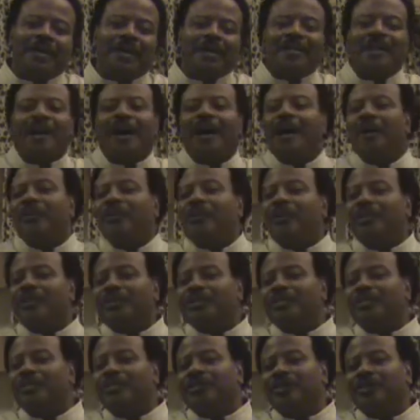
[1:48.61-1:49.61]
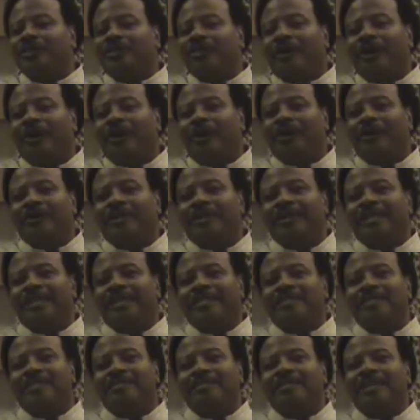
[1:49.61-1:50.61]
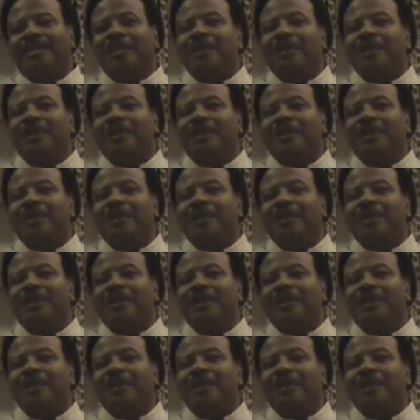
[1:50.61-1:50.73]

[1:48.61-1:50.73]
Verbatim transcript: God wants us to go to all nations.